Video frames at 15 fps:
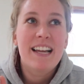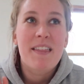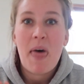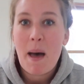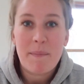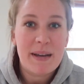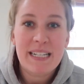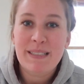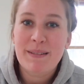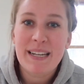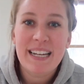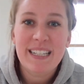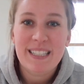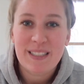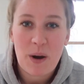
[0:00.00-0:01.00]
That makes
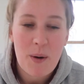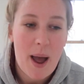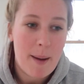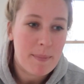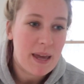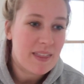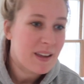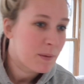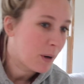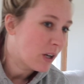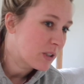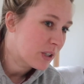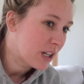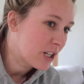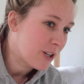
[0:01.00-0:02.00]
me so happy. I think we're
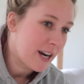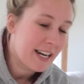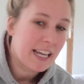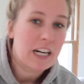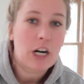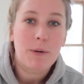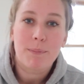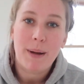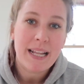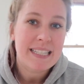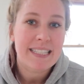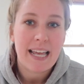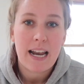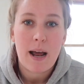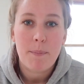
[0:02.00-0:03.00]
also gonna try to get our
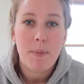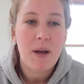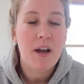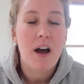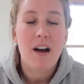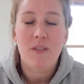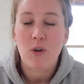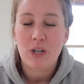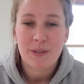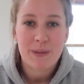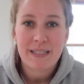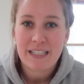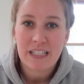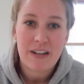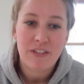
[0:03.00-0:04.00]
bed set up. Of course, we
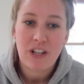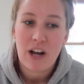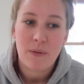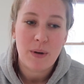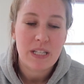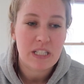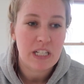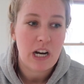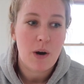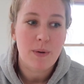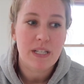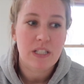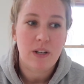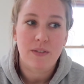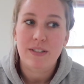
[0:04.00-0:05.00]
still have a long ways to go.
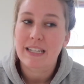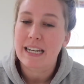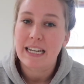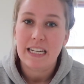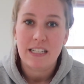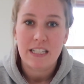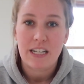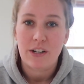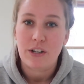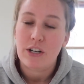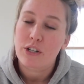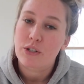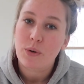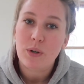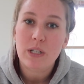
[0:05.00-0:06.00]
We still have to get
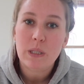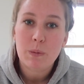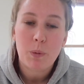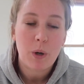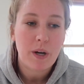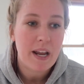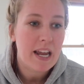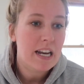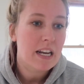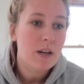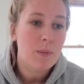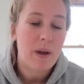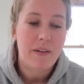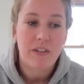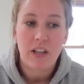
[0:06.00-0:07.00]
interior doors put
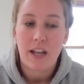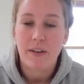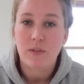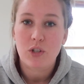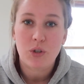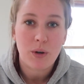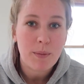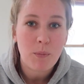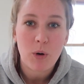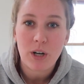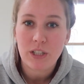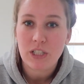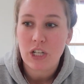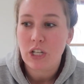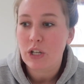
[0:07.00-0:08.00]
in. We have a lot of trim
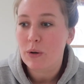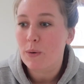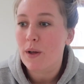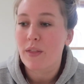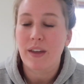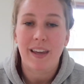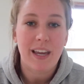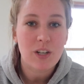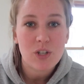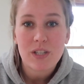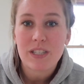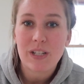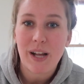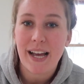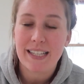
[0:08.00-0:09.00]
work to do. The
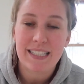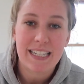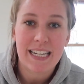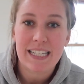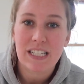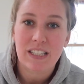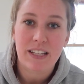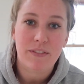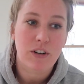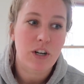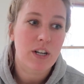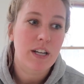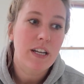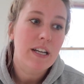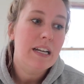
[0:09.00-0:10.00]
kitchen still has to get
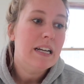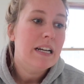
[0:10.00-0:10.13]
delivered.